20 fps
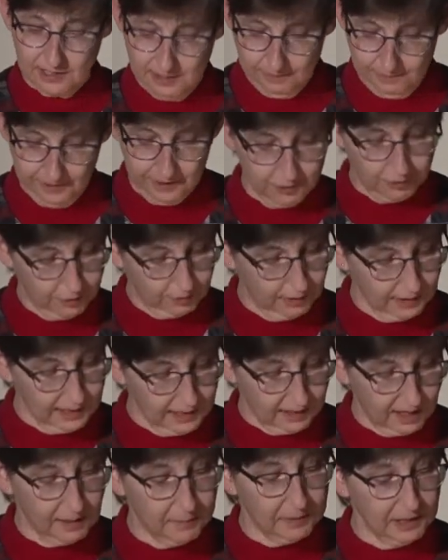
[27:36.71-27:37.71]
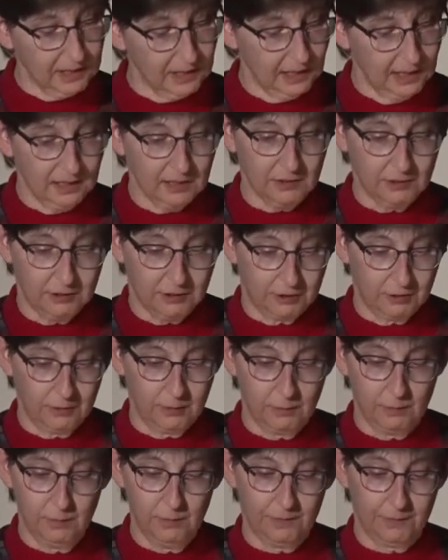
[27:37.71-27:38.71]
eventually coming
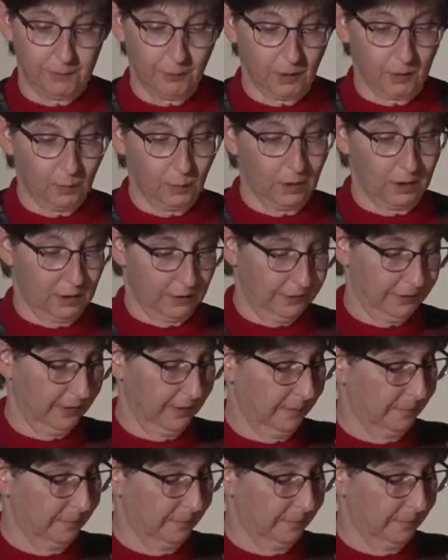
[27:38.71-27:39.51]
into Fort Worth.